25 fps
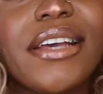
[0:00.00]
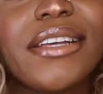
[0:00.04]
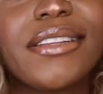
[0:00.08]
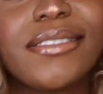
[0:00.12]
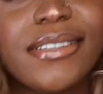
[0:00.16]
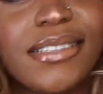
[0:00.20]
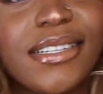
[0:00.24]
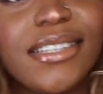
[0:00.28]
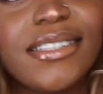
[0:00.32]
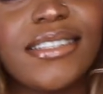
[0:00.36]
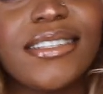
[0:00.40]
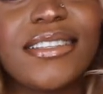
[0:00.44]
like,
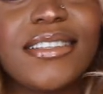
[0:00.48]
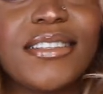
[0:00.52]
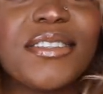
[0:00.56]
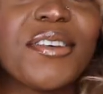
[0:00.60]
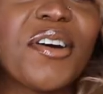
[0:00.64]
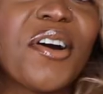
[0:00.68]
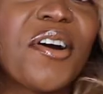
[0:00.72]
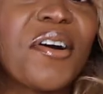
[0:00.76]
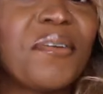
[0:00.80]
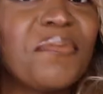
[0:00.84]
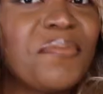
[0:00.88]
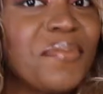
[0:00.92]
look at this
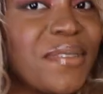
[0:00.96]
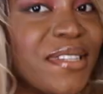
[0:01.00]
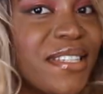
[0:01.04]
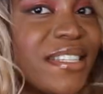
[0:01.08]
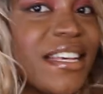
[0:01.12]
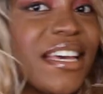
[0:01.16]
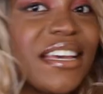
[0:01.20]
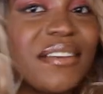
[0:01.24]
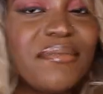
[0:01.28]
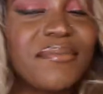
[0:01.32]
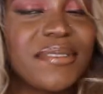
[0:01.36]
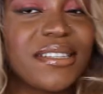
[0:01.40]
top,
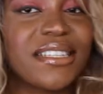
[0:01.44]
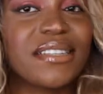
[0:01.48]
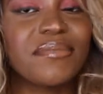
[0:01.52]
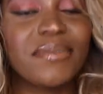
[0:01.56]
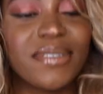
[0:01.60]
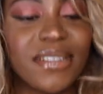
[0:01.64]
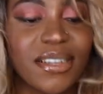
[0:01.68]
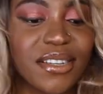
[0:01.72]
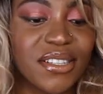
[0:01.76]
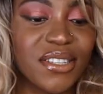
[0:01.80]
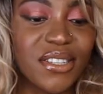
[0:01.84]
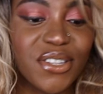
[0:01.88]
same,
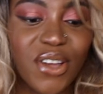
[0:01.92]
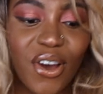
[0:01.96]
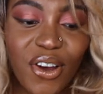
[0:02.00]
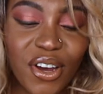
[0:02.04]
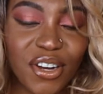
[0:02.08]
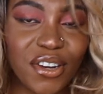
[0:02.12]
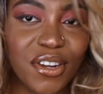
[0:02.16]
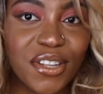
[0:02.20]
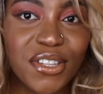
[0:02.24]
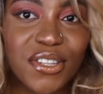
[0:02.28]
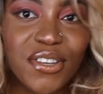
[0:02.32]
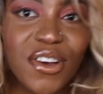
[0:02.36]
similar to the
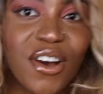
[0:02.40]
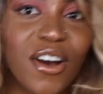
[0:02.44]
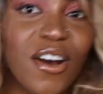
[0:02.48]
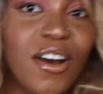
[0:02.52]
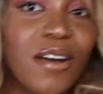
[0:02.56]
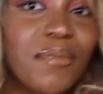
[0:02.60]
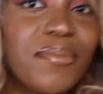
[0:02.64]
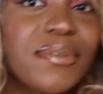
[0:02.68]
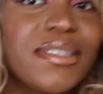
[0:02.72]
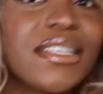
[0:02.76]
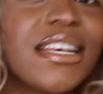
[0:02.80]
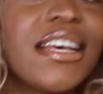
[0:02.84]
other
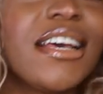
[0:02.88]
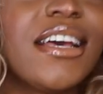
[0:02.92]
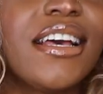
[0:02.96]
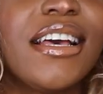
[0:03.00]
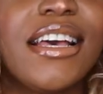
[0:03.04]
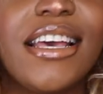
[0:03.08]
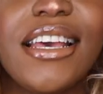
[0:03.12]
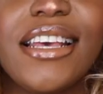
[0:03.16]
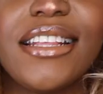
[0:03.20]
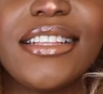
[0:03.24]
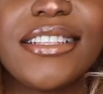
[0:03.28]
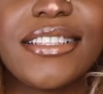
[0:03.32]
tops.
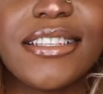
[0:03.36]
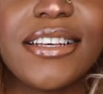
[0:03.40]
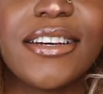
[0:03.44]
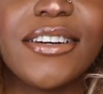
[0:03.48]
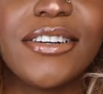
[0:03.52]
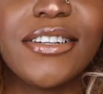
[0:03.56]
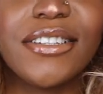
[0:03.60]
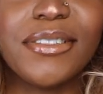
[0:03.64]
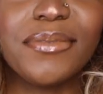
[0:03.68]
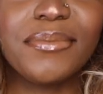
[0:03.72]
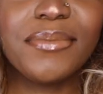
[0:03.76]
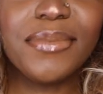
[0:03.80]
It's
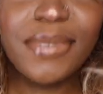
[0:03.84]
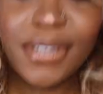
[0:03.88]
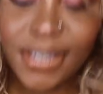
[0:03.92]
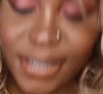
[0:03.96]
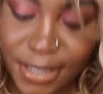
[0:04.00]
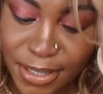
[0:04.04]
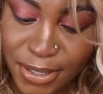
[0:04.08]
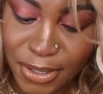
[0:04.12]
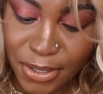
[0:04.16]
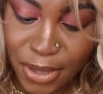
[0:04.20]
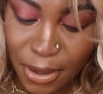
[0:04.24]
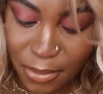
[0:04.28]

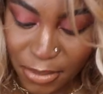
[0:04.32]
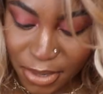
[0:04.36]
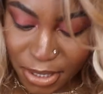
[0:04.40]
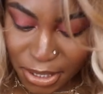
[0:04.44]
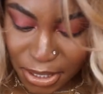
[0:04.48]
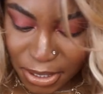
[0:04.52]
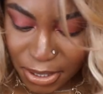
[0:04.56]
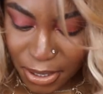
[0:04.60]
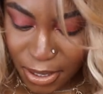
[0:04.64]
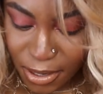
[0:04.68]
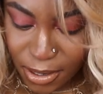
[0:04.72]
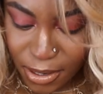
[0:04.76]
a
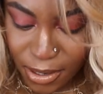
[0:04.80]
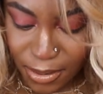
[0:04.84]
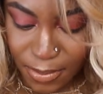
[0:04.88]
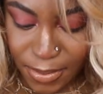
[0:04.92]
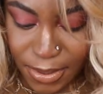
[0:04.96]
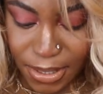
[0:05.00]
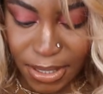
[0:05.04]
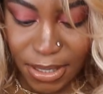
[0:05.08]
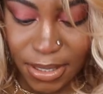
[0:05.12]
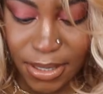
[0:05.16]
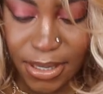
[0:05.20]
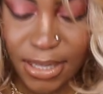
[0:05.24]
summer
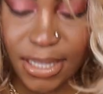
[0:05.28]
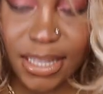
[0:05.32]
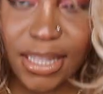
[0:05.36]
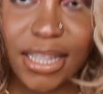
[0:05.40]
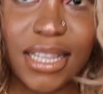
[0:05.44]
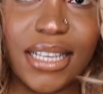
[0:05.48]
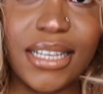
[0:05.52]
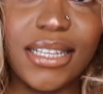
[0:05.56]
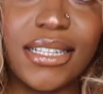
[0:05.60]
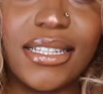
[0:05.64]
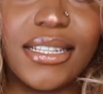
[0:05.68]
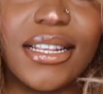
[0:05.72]
top. It's
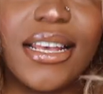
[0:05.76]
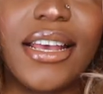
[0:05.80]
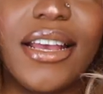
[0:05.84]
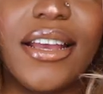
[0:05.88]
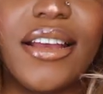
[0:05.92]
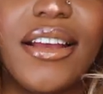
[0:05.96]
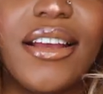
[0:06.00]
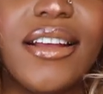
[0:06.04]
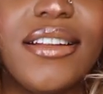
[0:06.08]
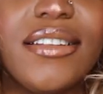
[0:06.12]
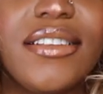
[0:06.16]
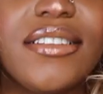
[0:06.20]
got this
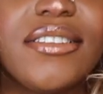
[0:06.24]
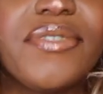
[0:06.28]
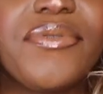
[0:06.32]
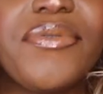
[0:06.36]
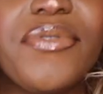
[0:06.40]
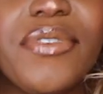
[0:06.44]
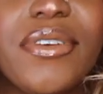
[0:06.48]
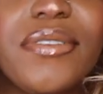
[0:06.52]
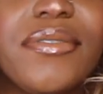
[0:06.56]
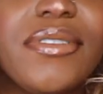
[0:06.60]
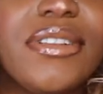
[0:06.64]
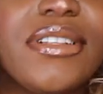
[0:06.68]
here, this
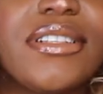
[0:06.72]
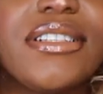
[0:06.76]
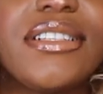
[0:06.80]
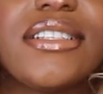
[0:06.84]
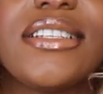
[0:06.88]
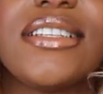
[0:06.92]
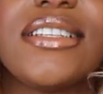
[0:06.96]
pretty little